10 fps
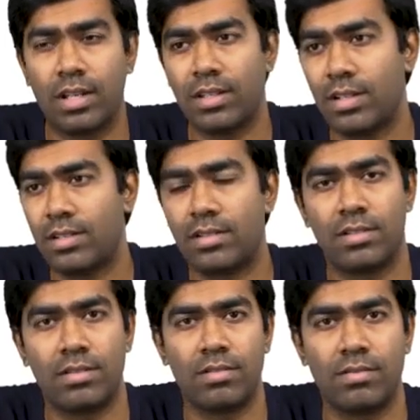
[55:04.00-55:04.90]
Either
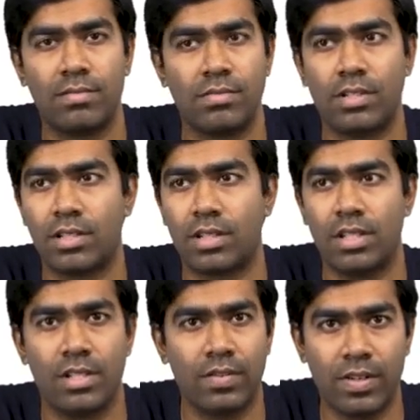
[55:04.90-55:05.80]
it's just
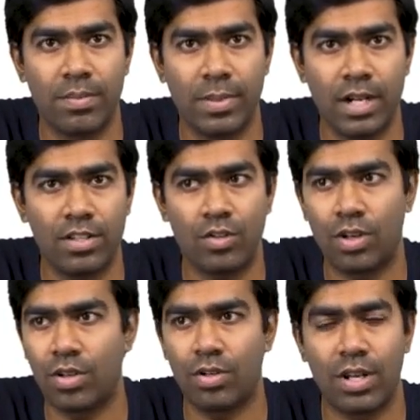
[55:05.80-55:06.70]
conservatively managed,
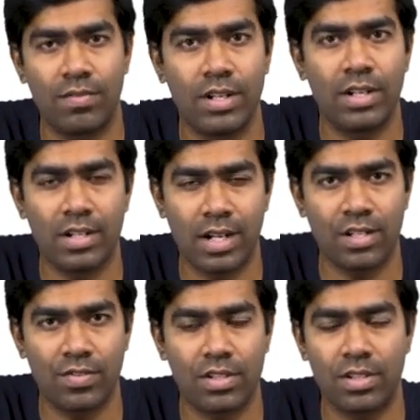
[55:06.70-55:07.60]
or you have did a
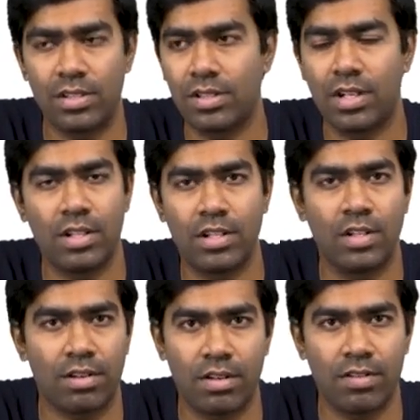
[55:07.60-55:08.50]
transferal surgery and then you
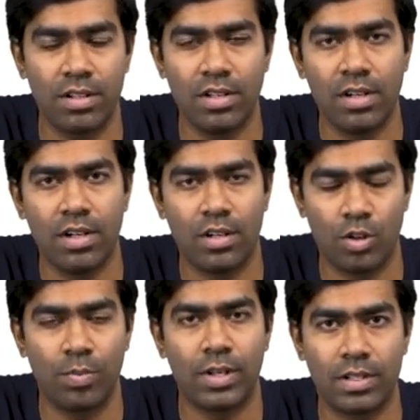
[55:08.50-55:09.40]
have given a
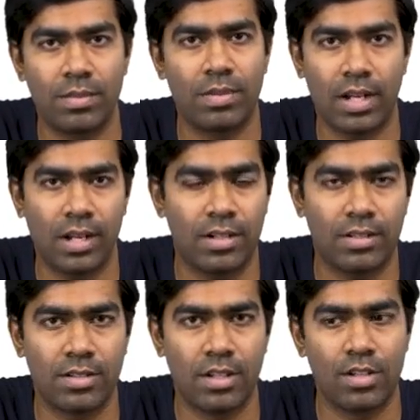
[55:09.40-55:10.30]
dopamine receptor
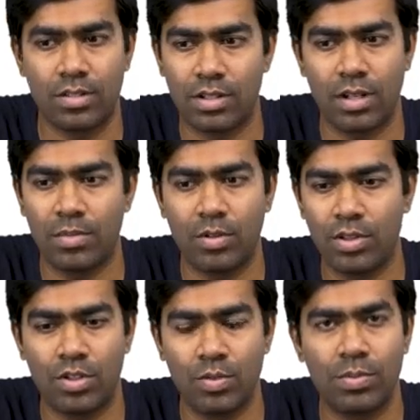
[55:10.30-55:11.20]
agonist. So somehow the
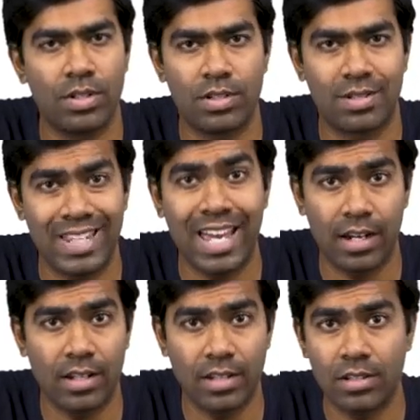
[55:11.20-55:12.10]
tumor is there
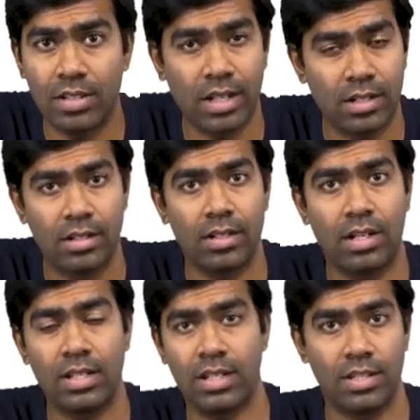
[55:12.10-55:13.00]
inside,
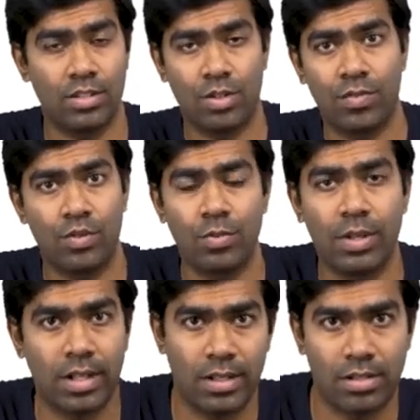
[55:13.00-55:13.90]
and there's history of tumor
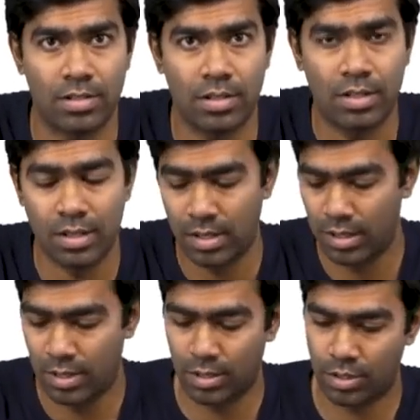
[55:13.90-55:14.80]
at least.
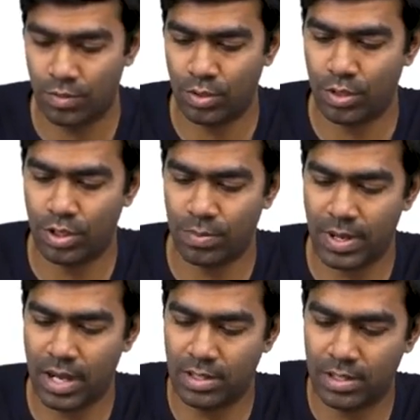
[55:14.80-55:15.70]
So we are going to
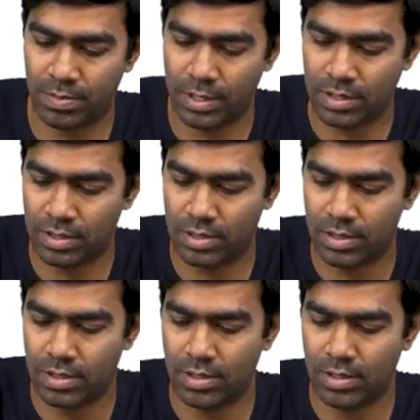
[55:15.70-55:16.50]
manage these patients.